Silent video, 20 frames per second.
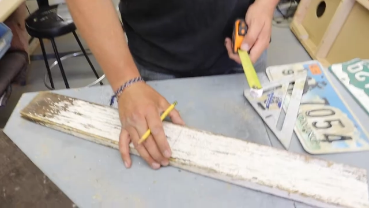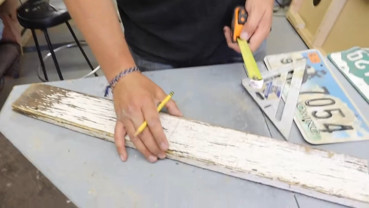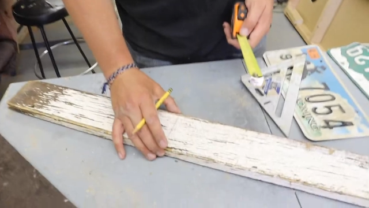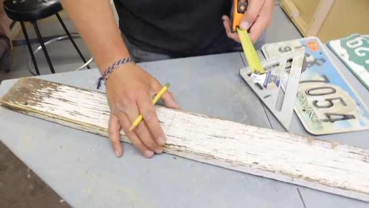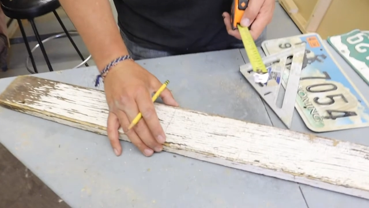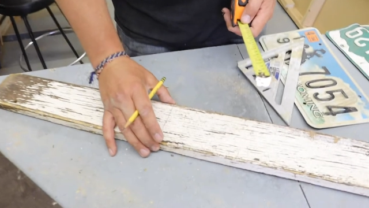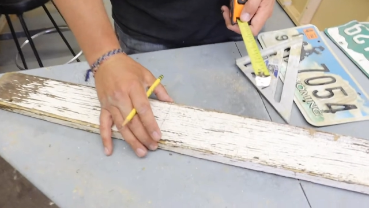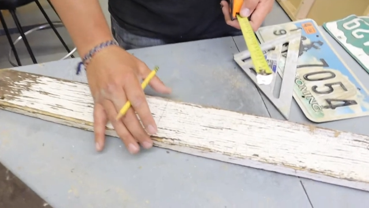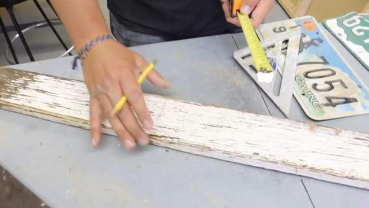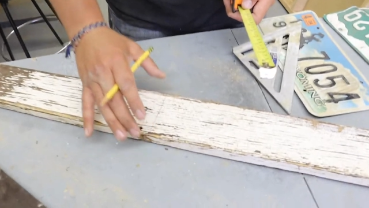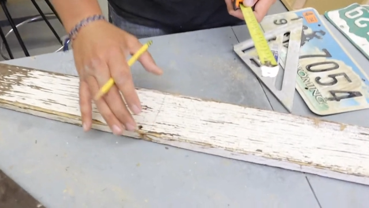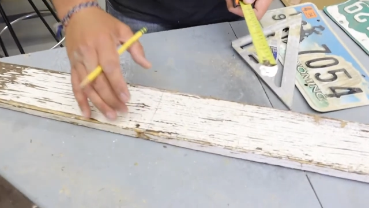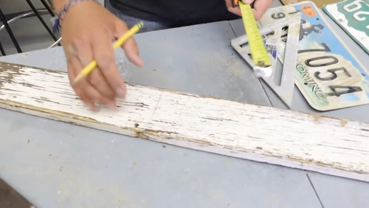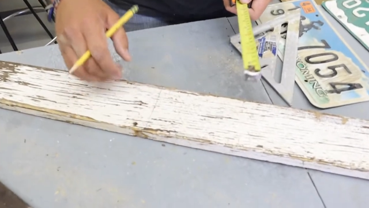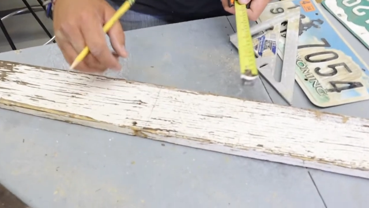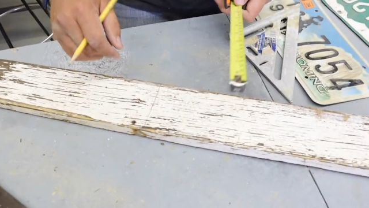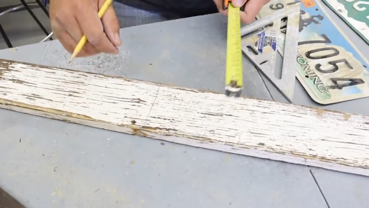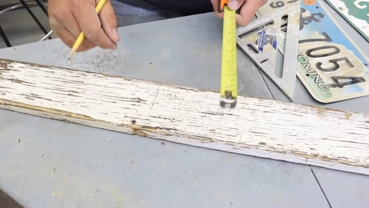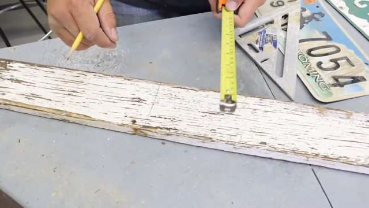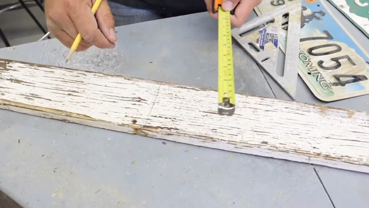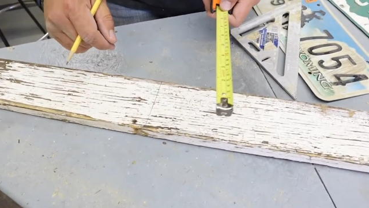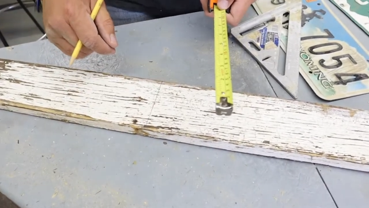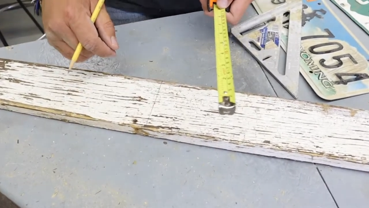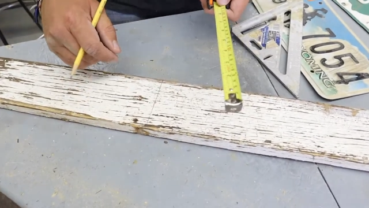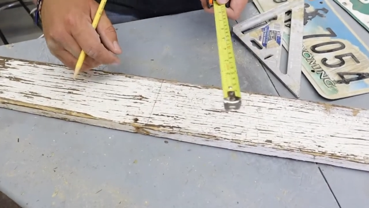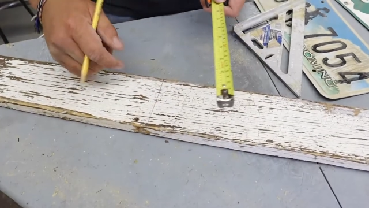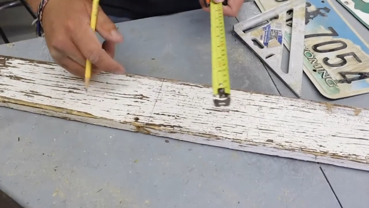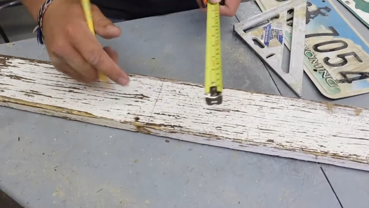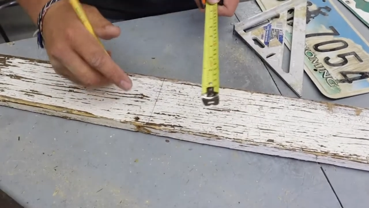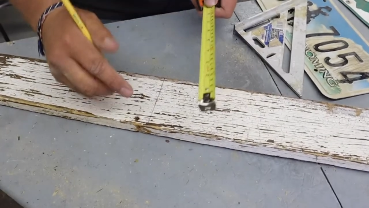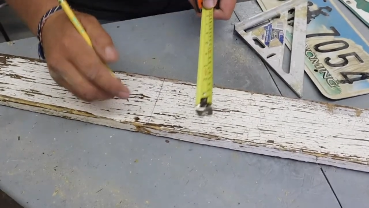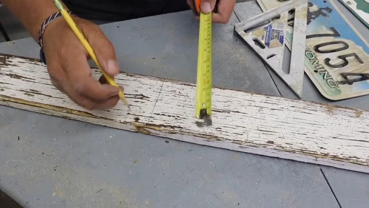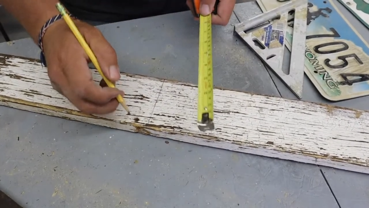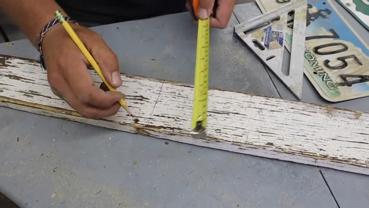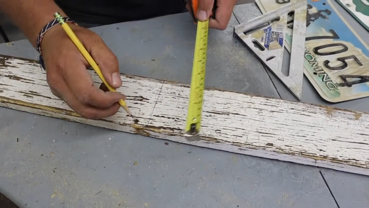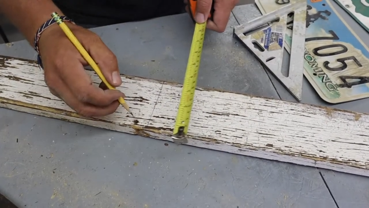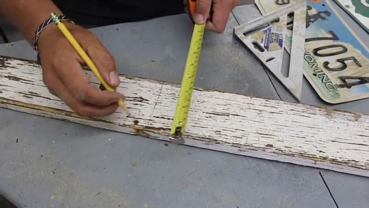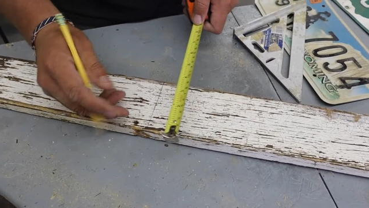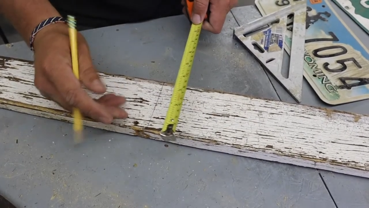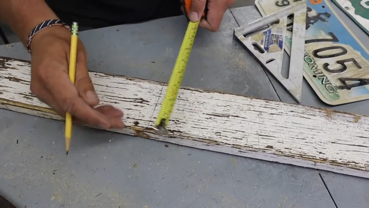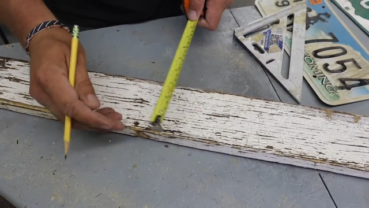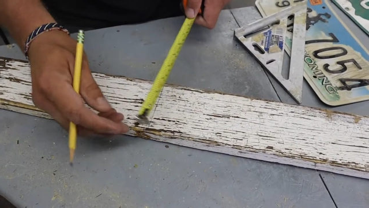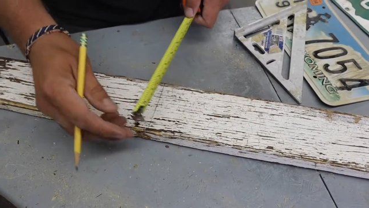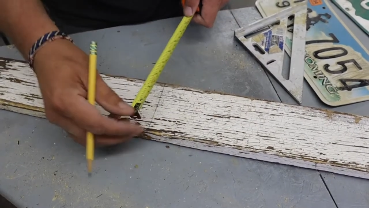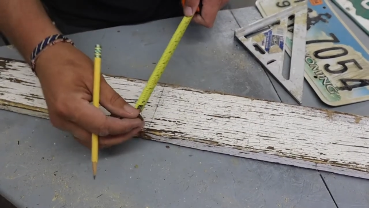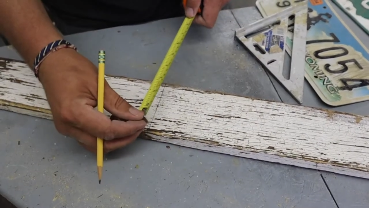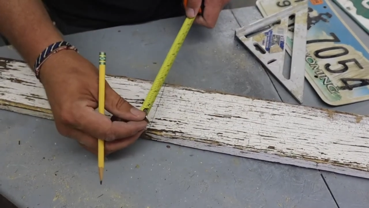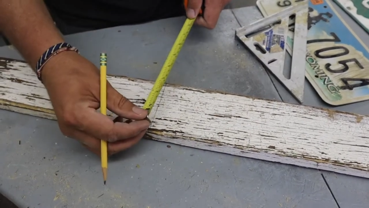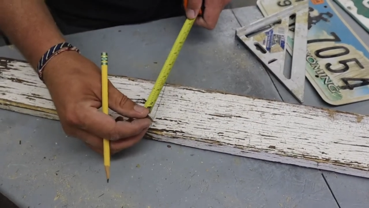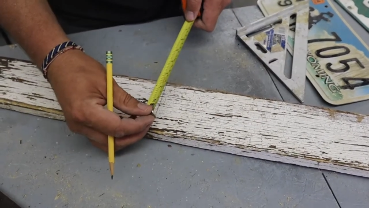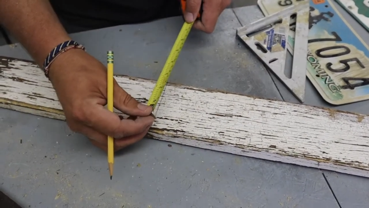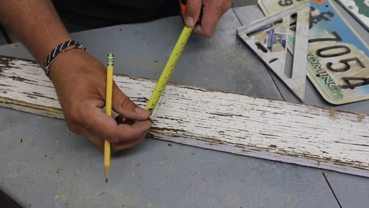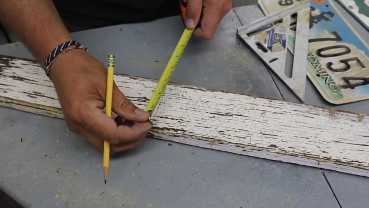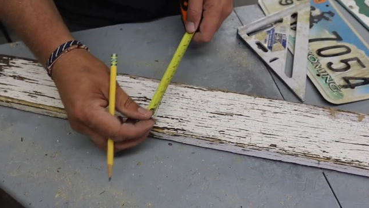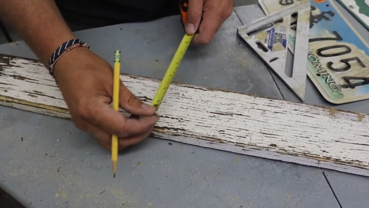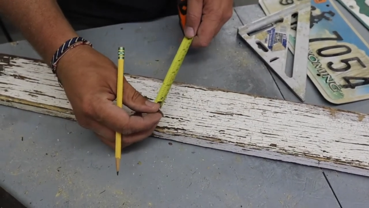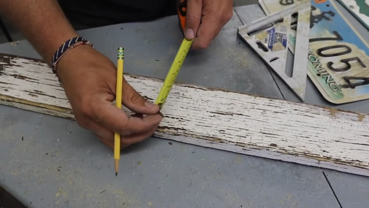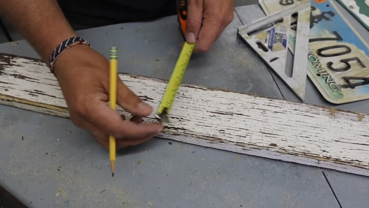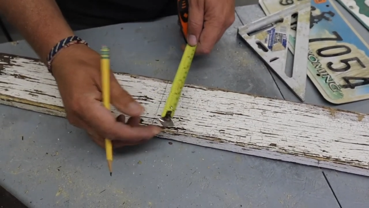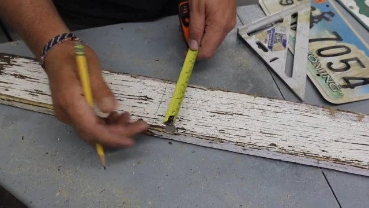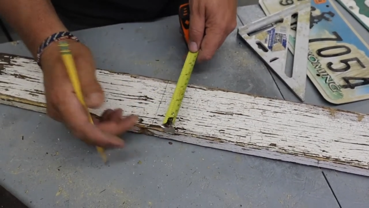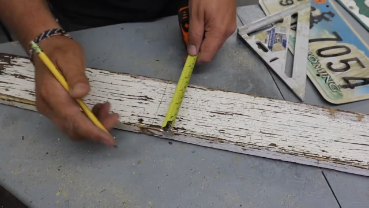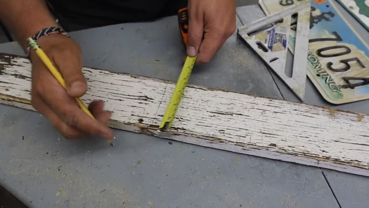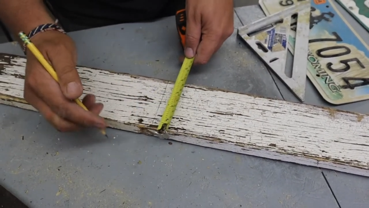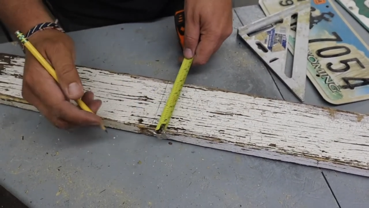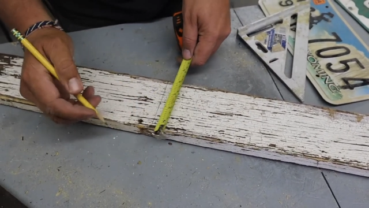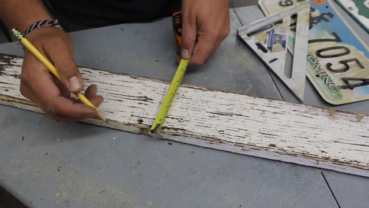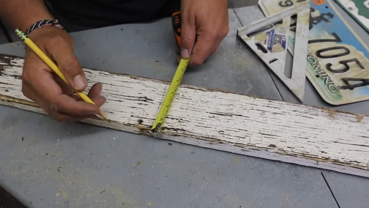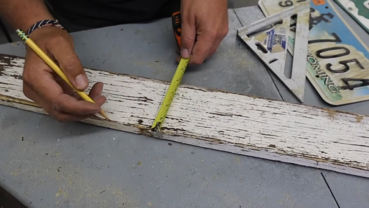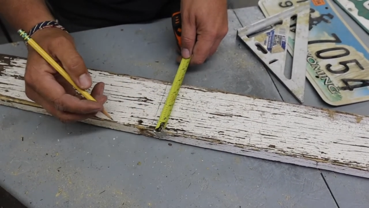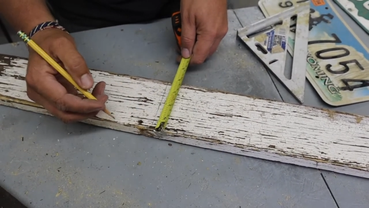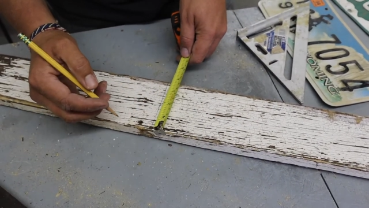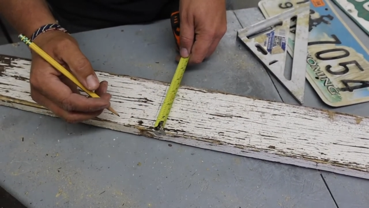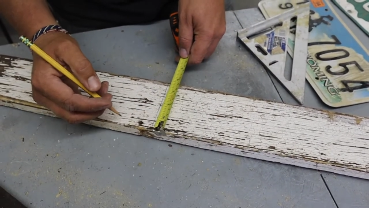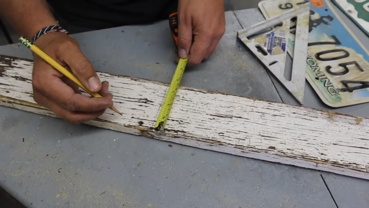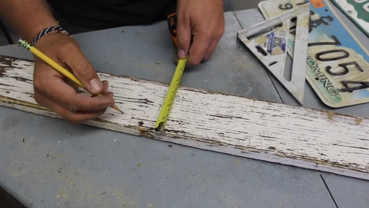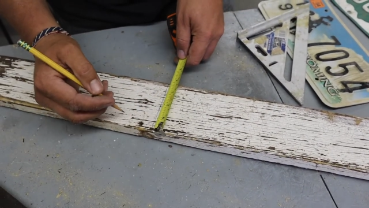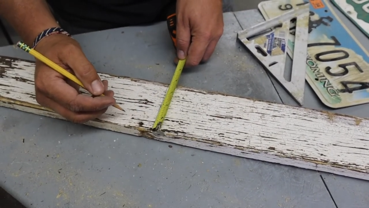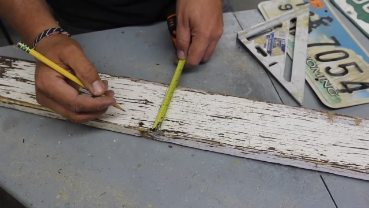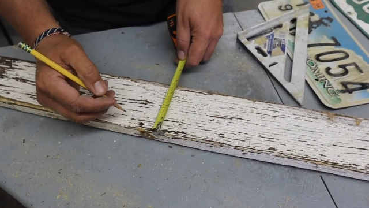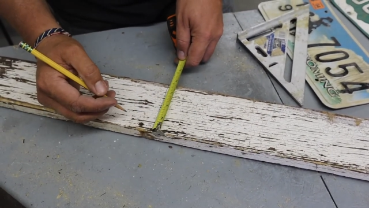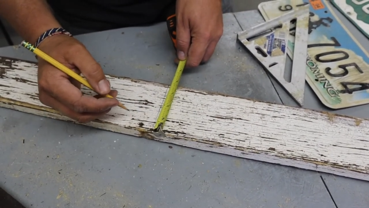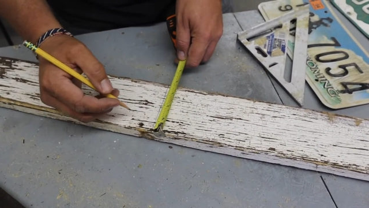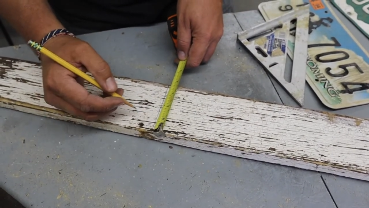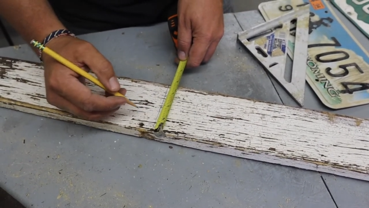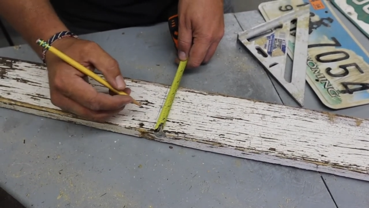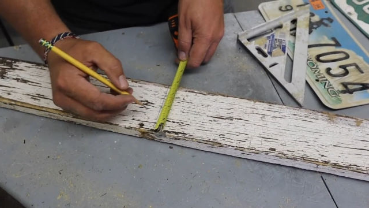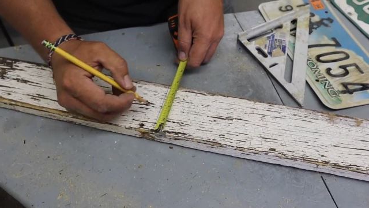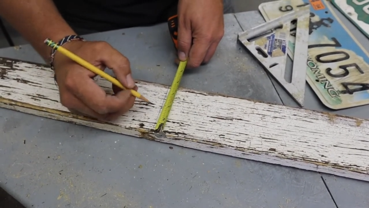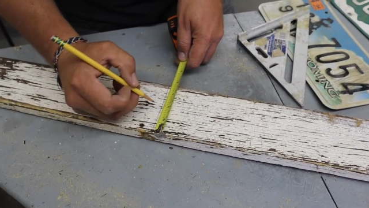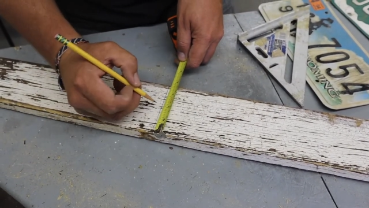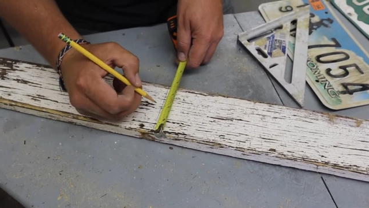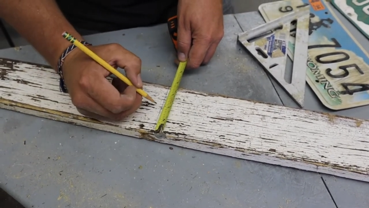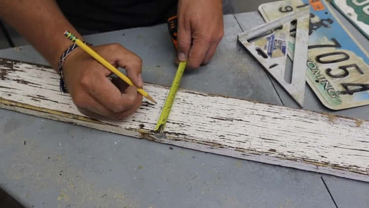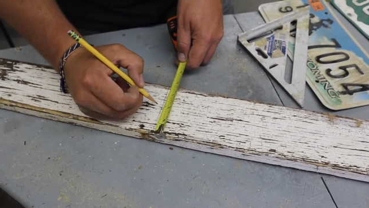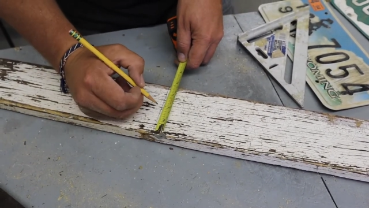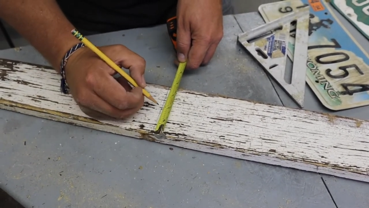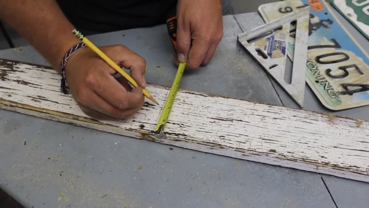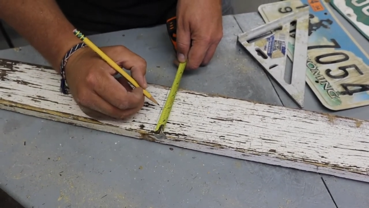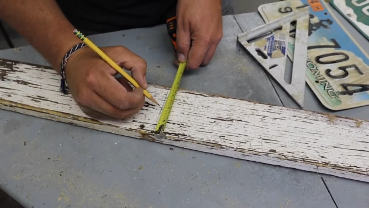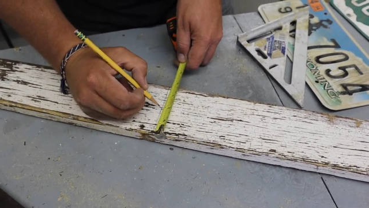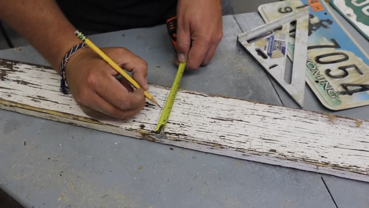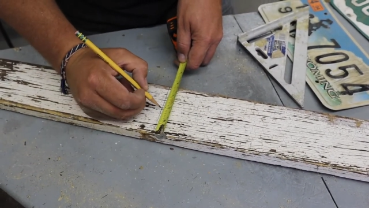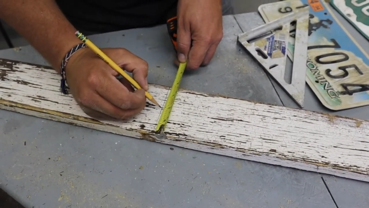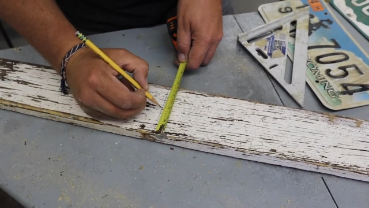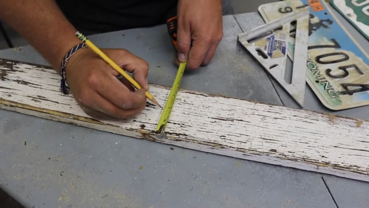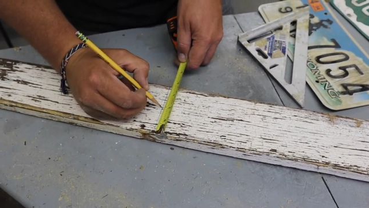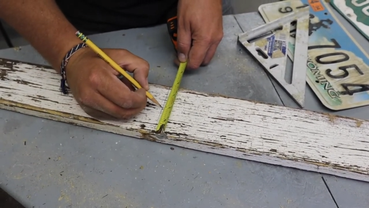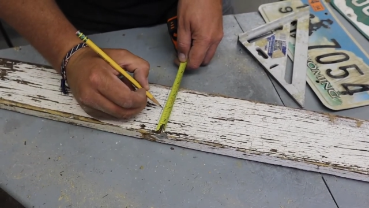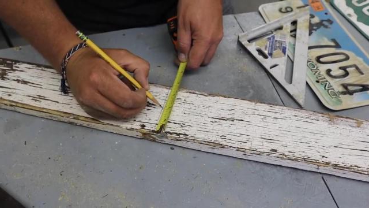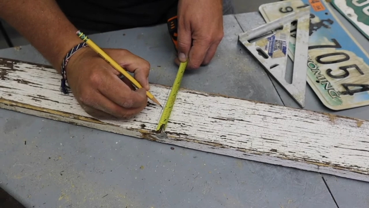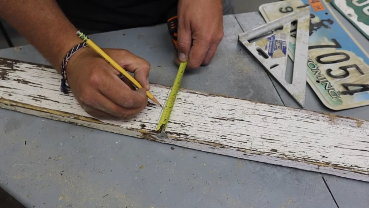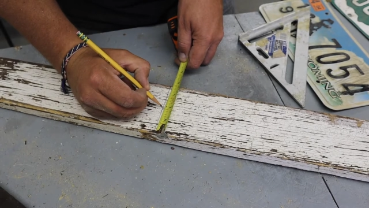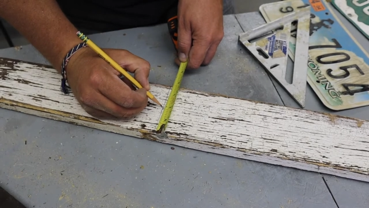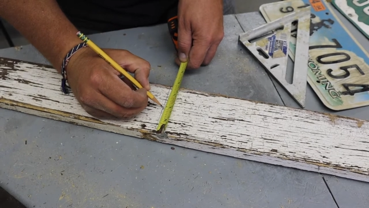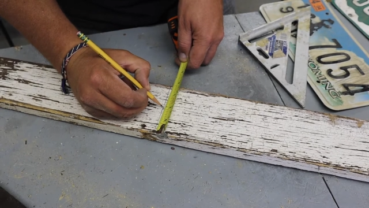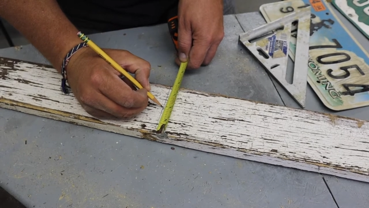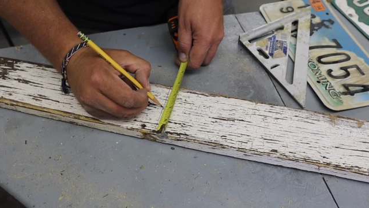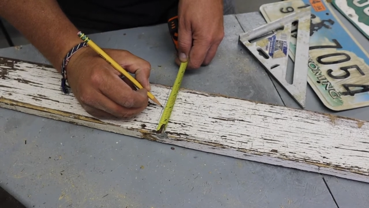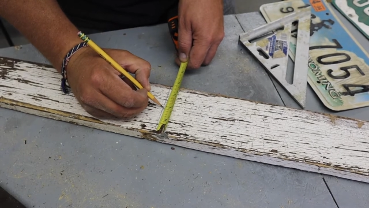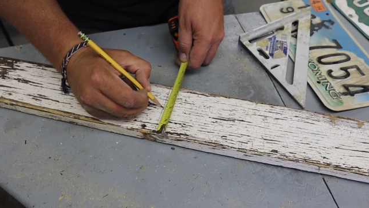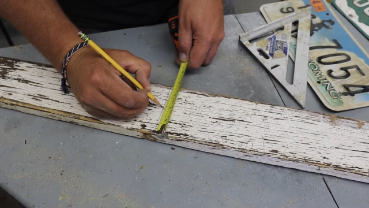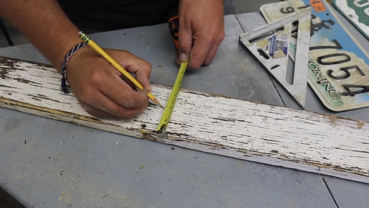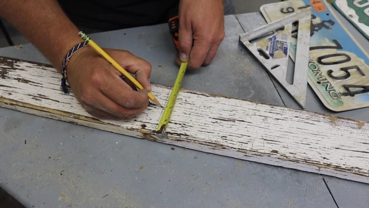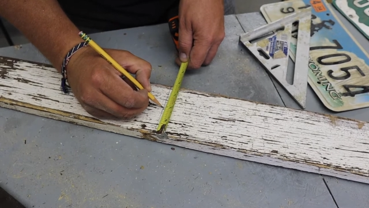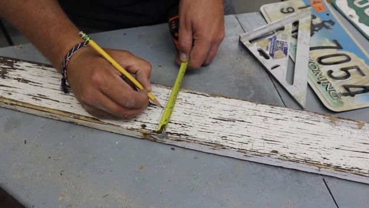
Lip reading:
(no speaker visible)